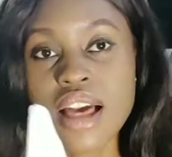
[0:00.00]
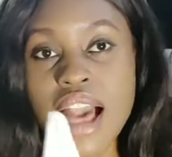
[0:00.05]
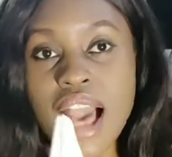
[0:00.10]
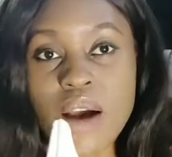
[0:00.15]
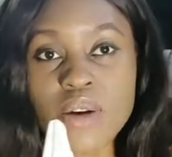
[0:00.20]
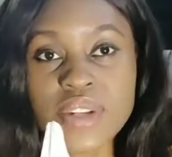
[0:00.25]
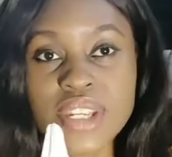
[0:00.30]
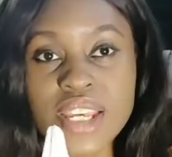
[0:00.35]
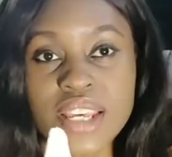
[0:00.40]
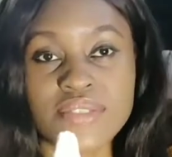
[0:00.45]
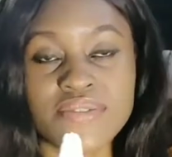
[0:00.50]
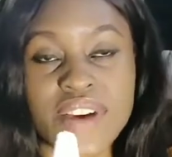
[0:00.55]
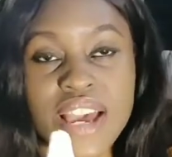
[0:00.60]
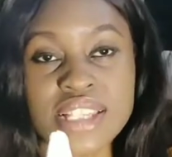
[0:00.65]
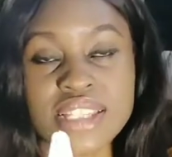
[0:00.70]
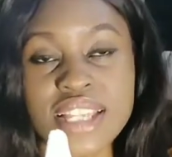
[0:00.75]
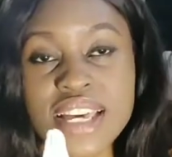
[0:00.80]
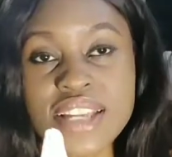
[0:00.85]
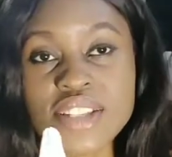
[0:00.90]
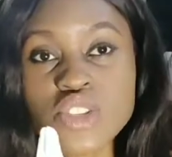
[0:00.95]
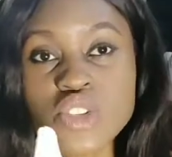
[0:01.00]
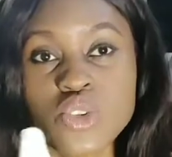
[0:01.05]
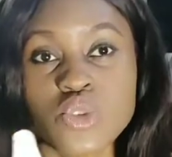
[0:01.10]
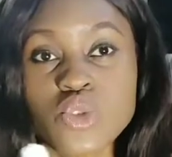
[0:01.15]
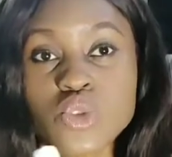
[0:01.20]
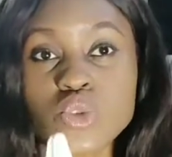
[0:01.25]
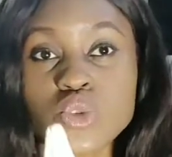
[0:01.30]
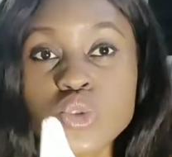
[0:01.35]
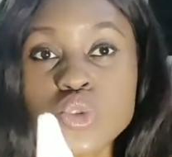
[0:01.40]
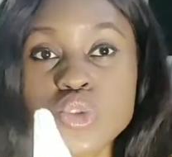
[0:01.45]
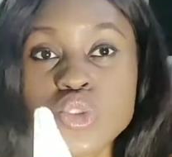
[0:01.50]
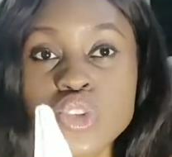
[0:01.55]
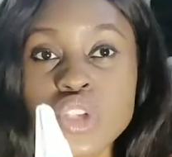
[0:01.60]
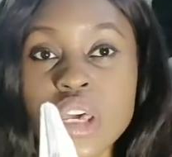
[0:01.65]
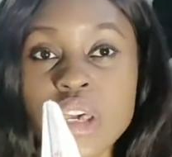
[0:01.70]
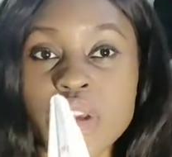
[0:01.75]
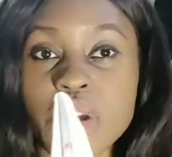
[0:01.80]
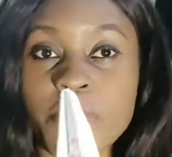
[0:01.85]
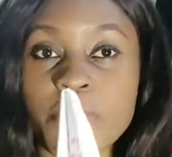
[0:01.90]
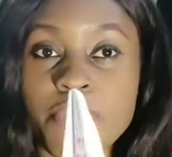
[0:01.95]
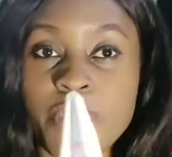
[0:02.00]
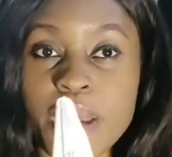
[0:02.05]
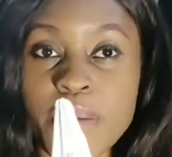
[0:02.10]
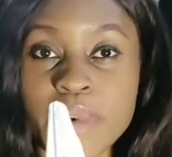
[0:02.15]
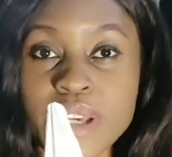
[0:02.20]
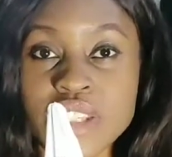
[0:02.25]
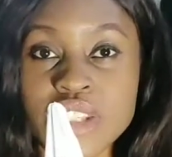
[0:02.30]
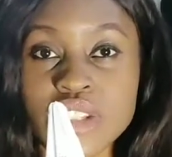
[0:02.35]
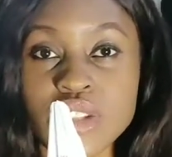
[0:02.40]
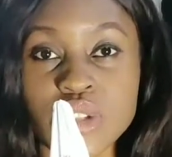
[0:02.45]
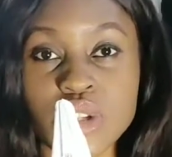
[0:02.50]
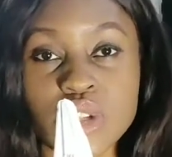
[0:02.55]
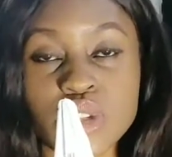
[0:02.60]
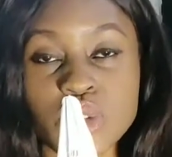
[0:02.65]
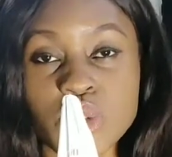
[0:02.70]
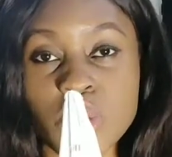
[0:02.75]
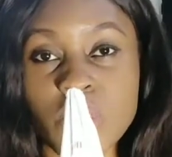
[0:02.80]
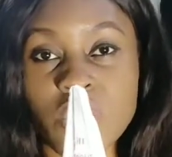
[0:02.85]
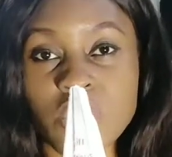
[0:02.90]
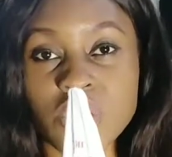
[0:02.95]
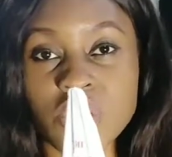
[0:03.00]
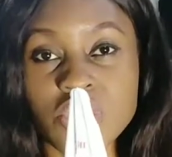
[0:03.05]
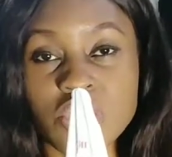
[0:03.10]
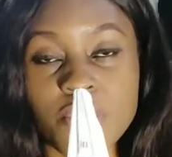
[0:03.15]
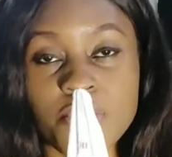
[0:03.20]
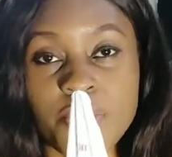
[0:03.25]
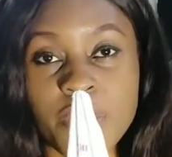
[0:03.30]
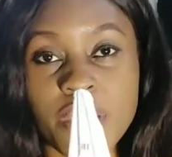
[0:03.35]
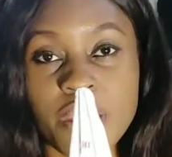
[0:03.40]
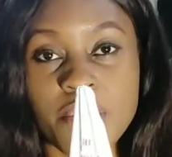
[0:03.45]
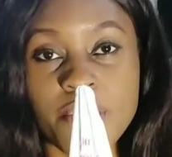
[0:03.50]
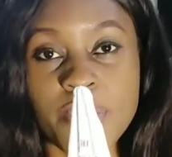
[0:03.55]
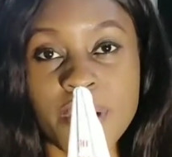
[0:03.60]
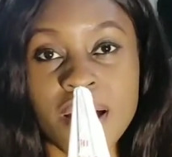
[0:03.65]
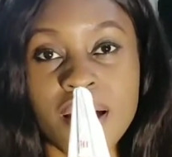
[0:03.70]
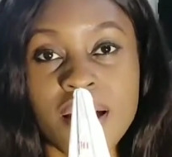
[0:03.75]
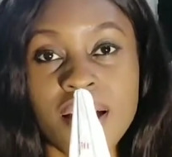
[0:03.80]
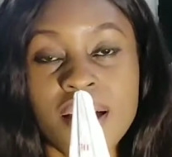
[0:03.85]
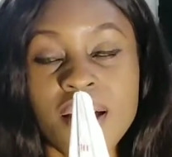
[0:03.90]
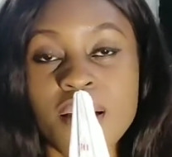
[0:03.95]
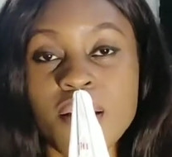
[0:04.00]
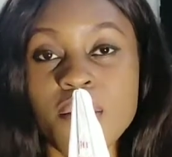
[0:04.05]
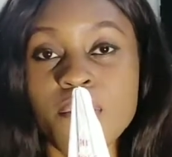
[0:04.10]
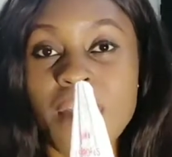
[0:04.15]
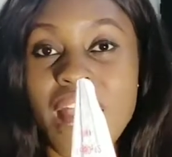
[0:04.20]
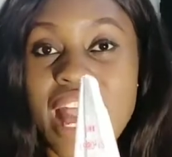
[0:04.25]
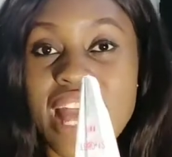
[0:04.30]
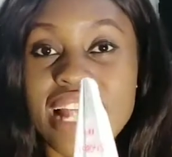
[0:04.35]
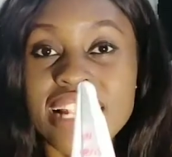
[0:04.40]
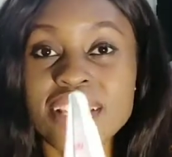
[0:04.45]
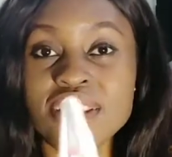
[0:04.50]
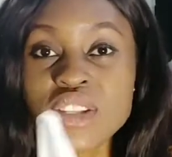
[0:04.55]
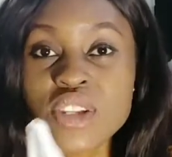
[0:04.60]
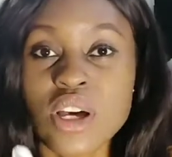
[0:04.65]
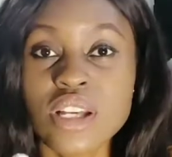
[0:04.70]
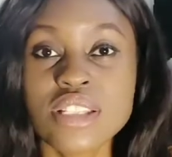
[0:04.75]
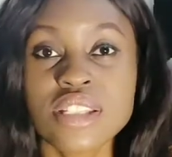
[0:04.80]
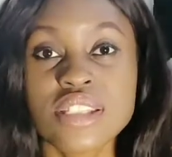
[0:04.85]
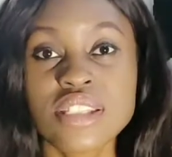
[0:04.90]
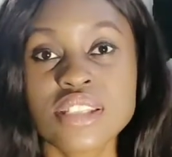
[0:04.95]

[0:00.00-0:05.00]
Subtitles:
I would advise that you use your paper scissors to cut your paper and not